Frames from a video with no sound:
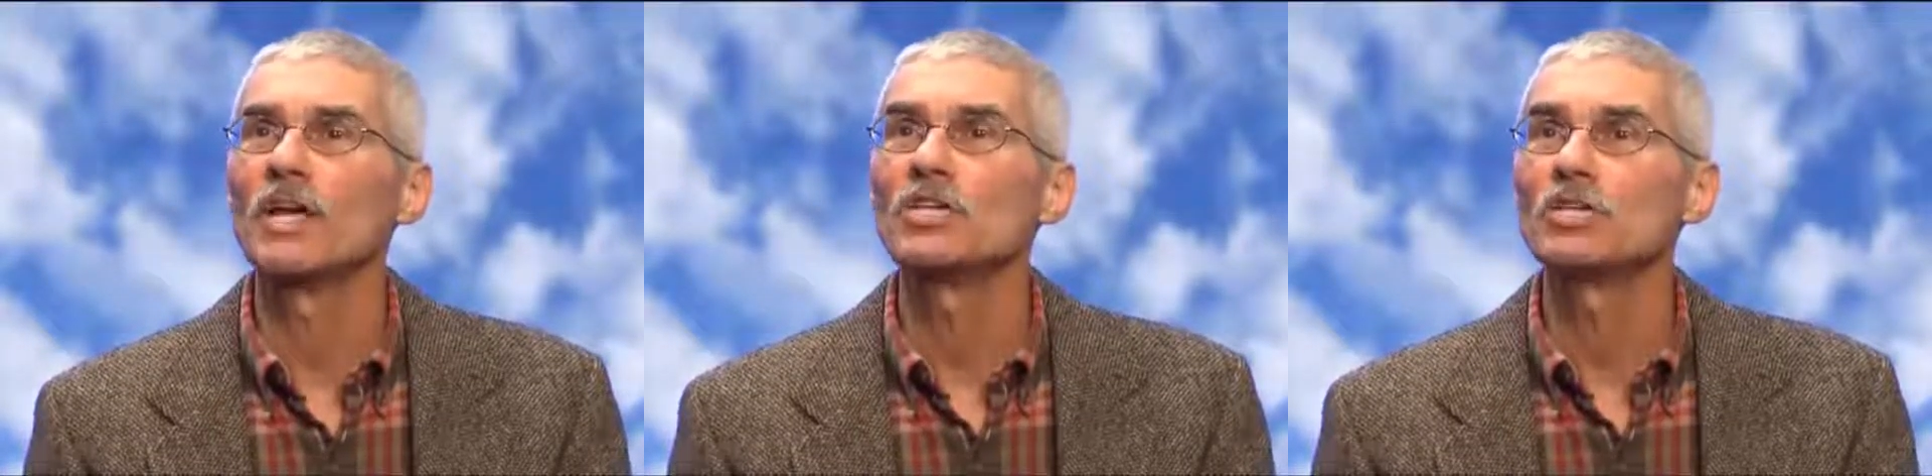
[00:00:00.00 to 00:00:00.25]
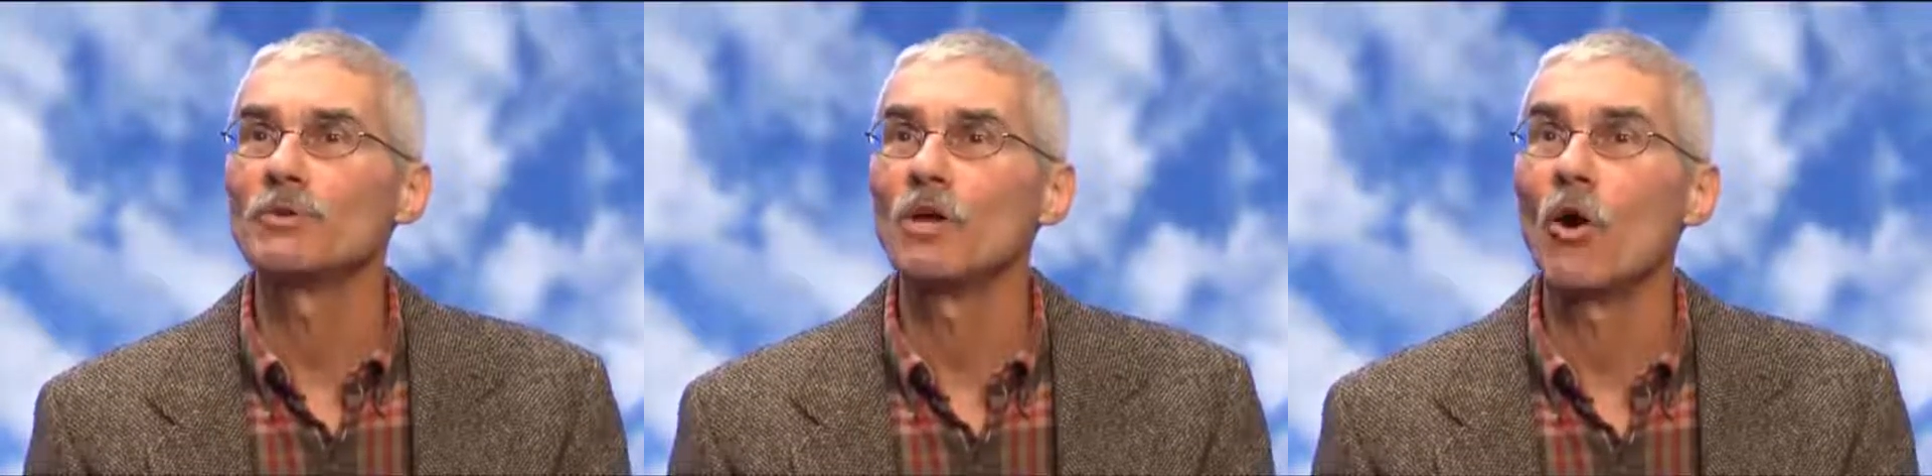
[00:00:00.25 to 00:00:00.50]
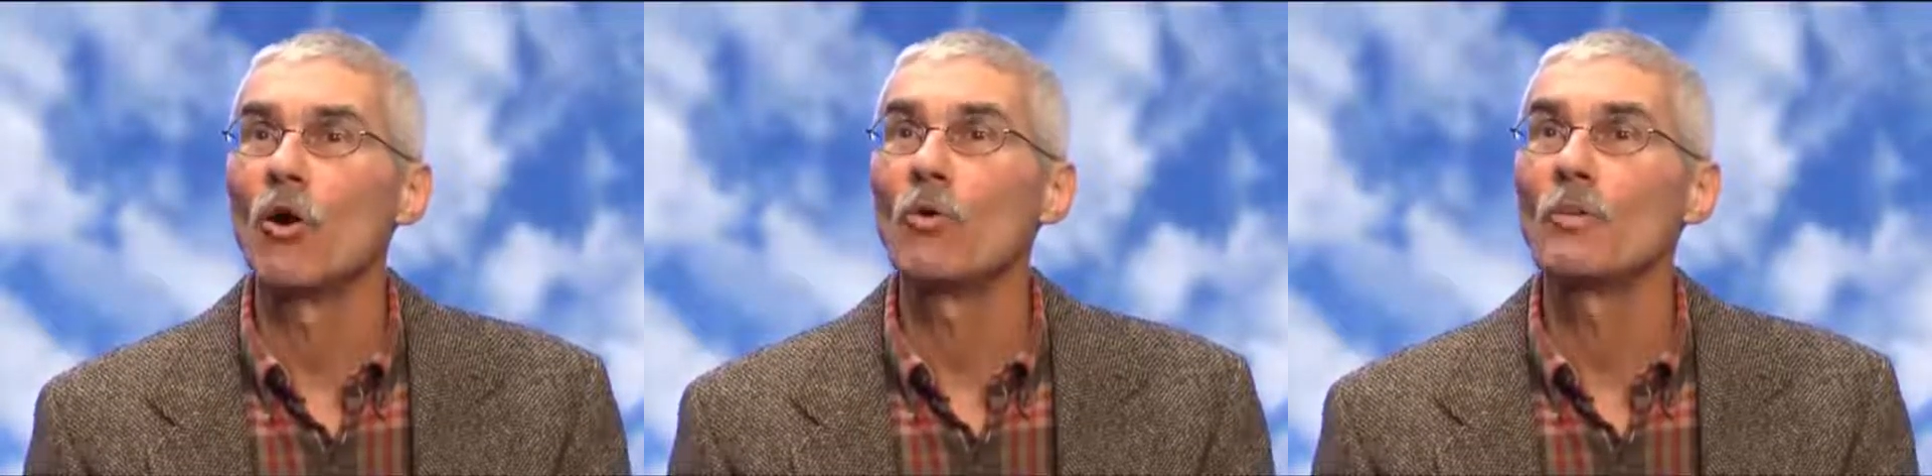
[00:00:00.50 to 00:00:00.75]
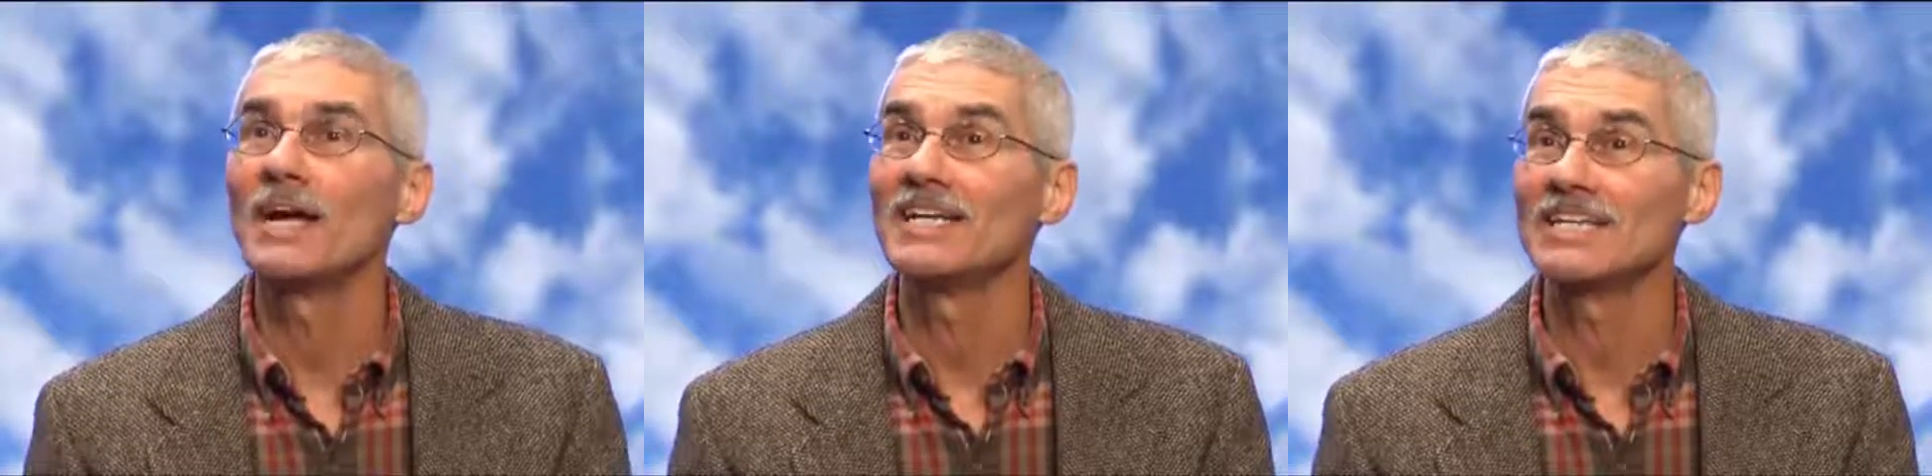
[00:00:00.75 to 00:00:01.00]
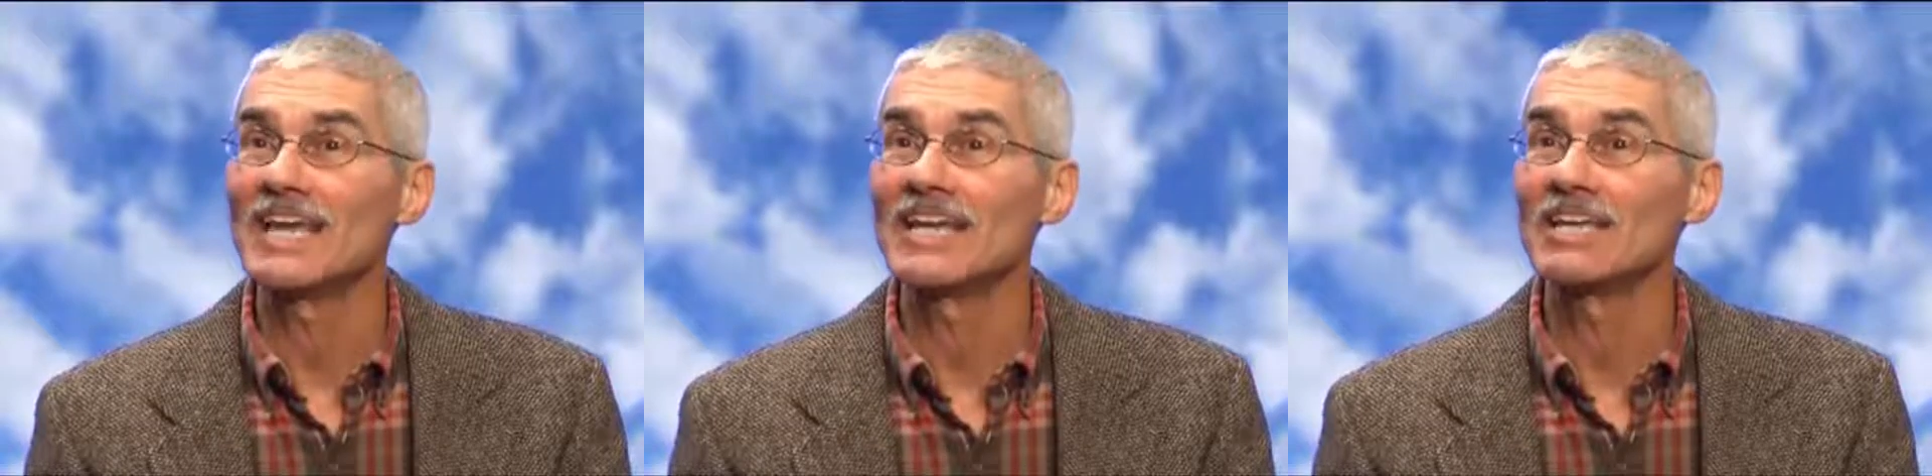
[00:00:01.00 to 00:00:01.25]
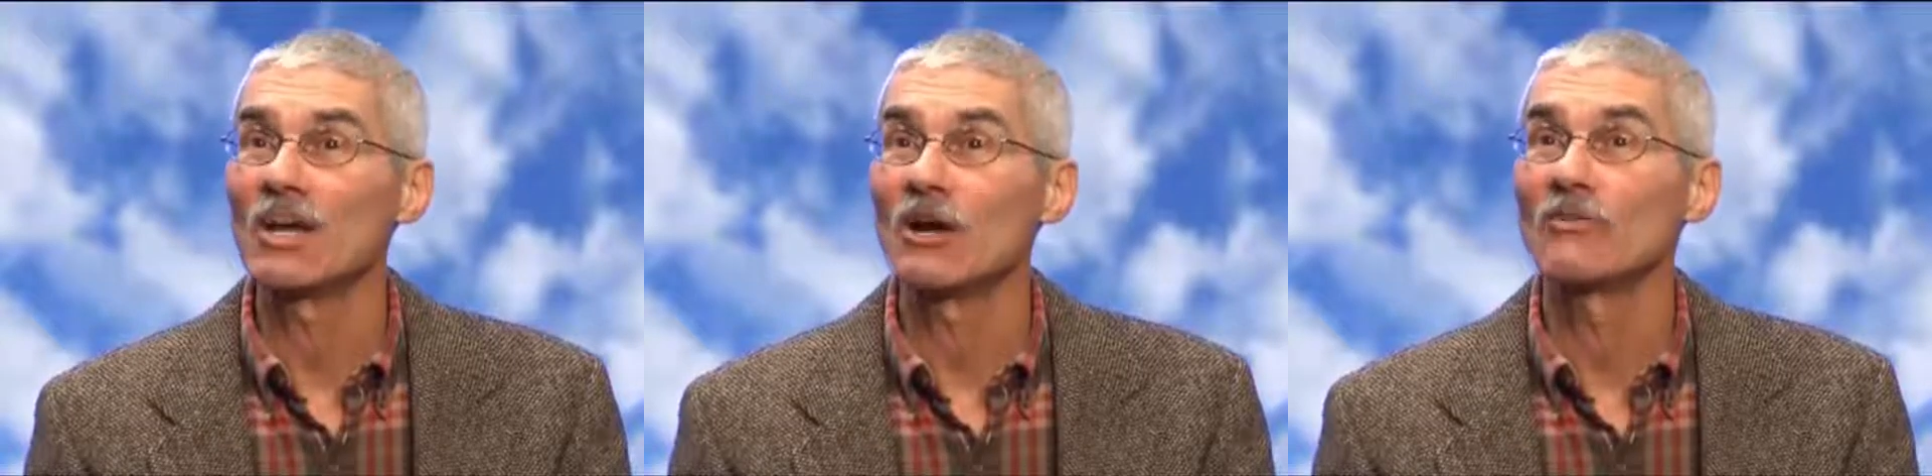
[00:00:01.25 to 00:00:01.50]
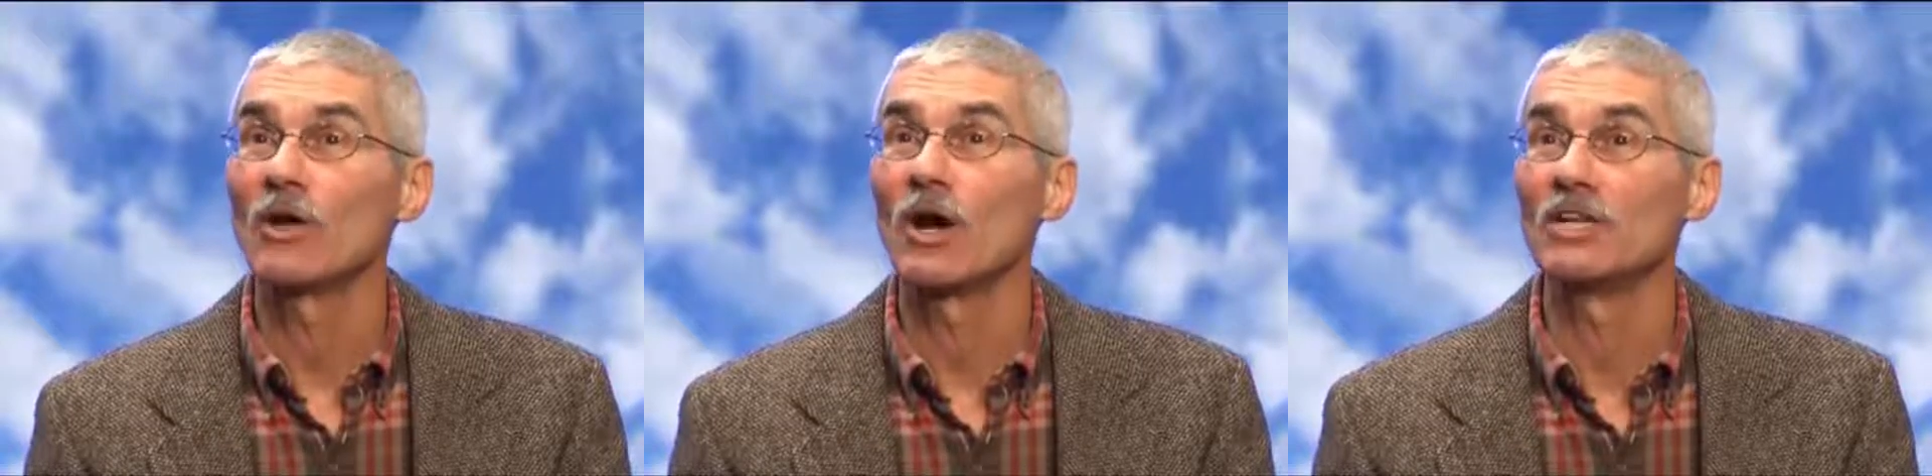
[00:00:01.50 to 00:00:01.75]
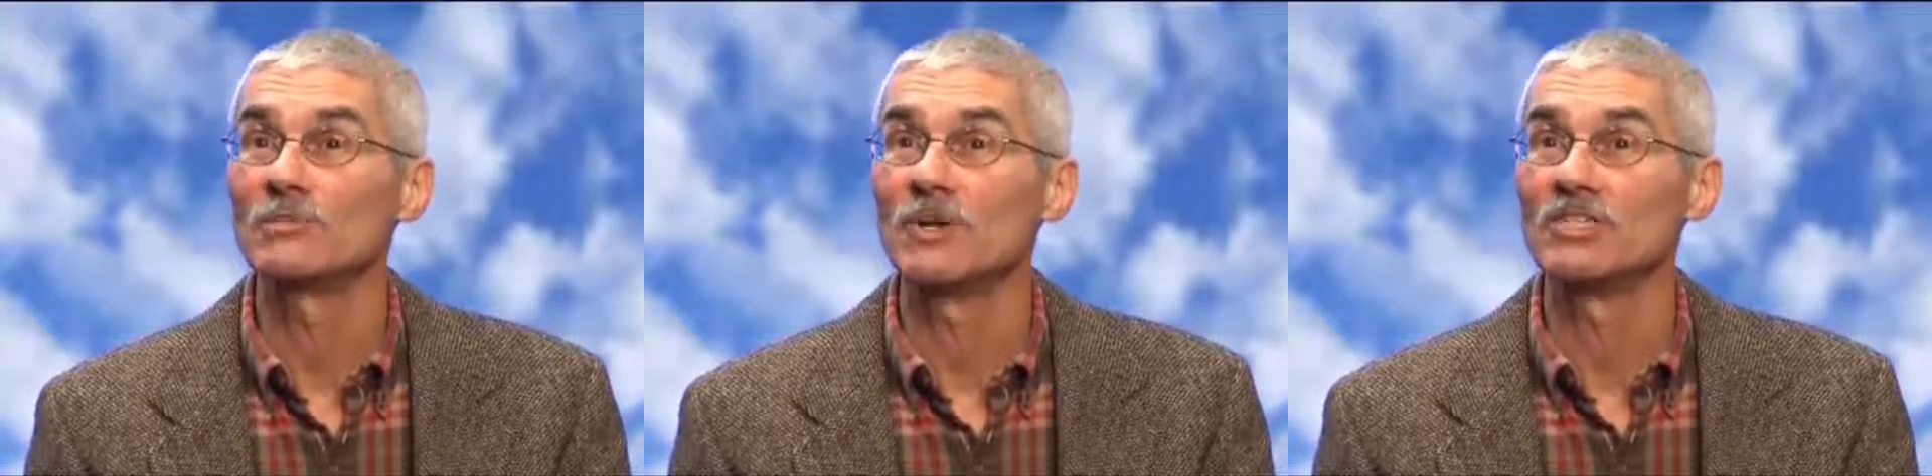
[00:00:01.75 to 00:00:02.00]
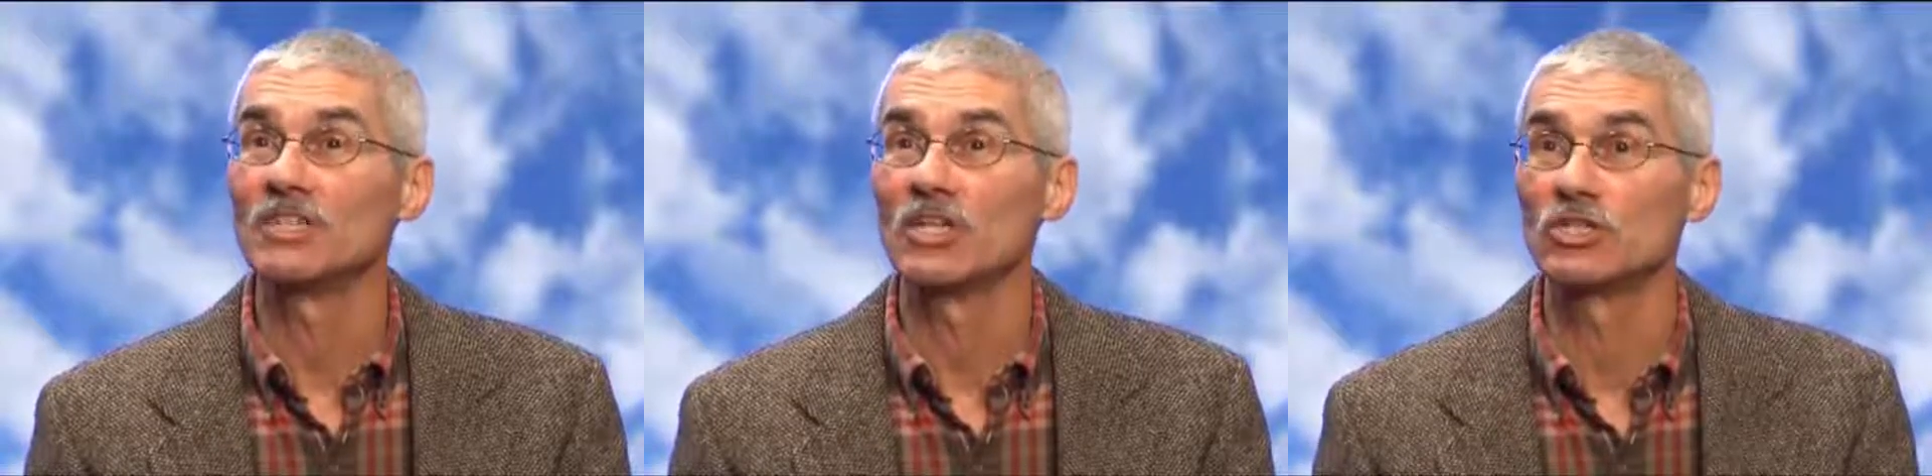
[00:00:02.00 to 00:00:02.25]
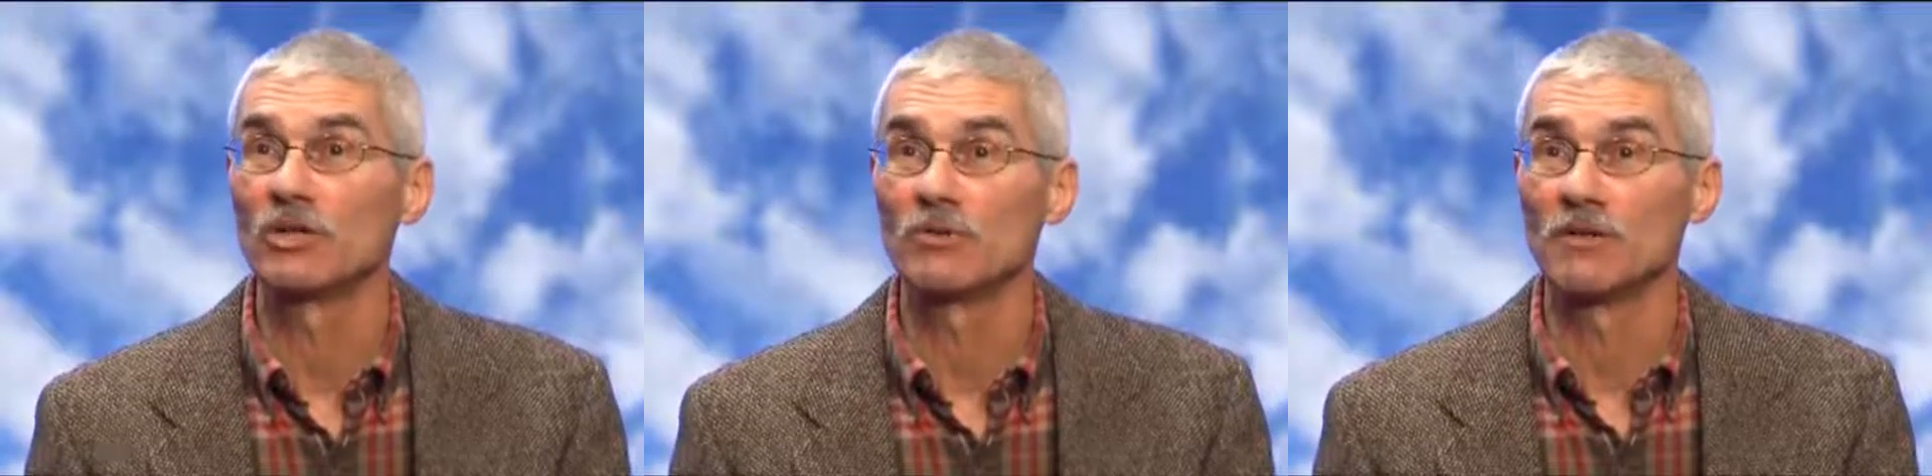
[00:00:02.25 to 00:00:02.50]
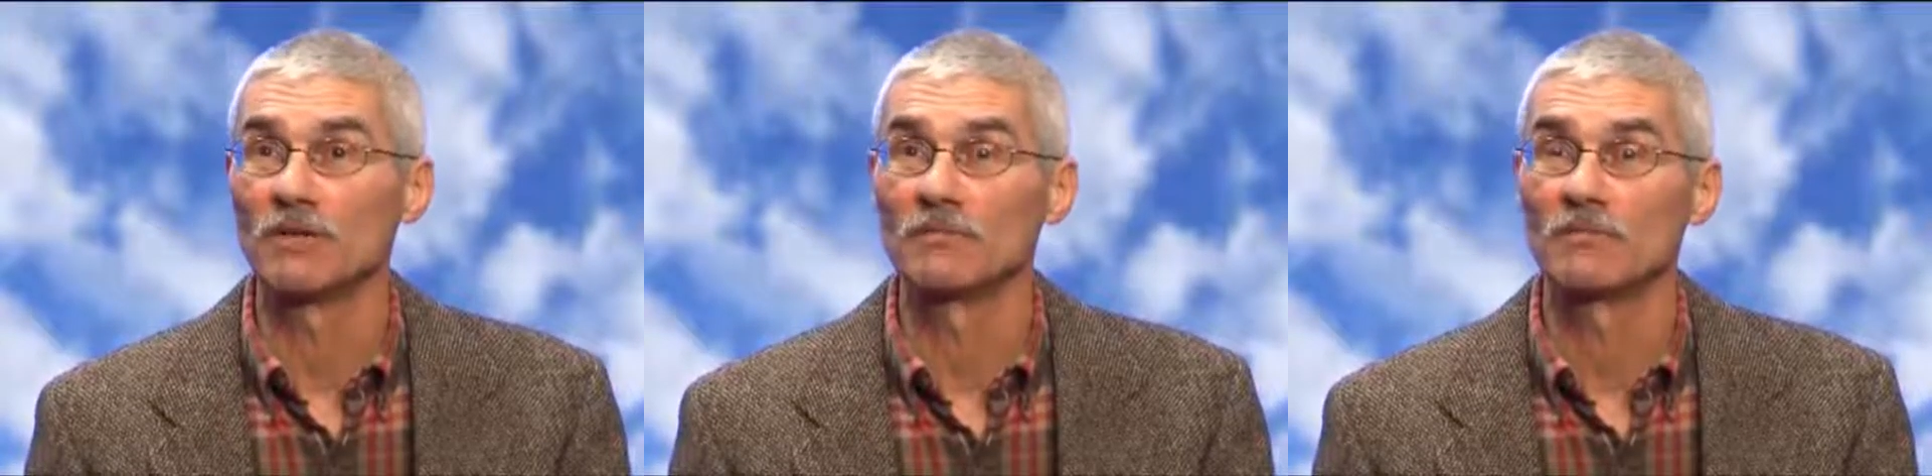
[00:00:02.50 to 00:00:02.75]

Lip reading: should be home taking care of their husbands and children.